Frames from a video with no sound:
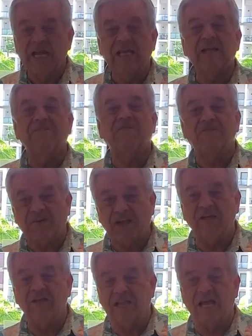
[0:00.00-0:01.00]
You
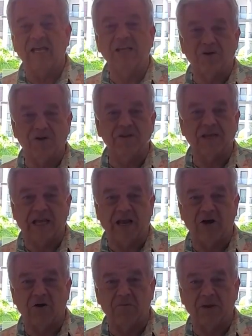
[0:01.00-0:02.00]
feel like you're in the
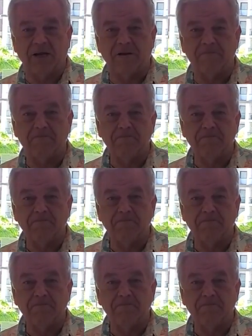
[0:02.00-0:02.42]
Caribbean.